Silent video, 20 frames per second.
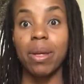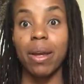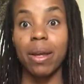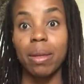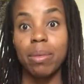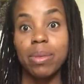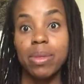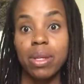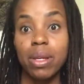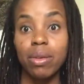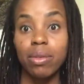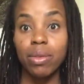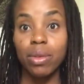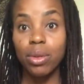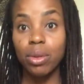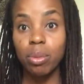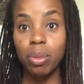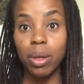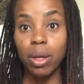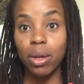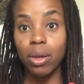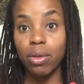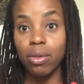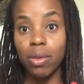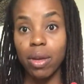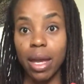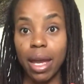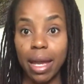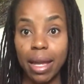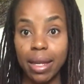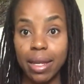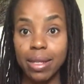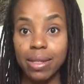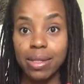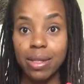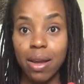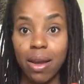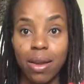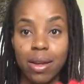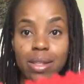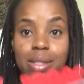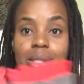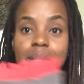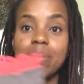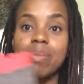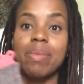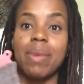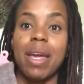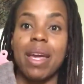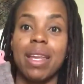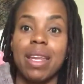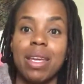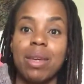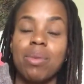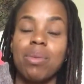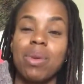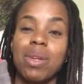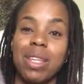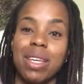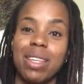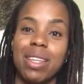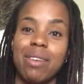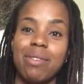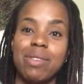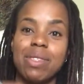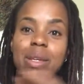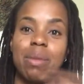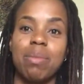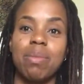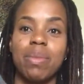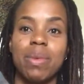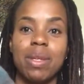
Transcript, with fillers: got himself a new pair of hand knit socks and he really loves them.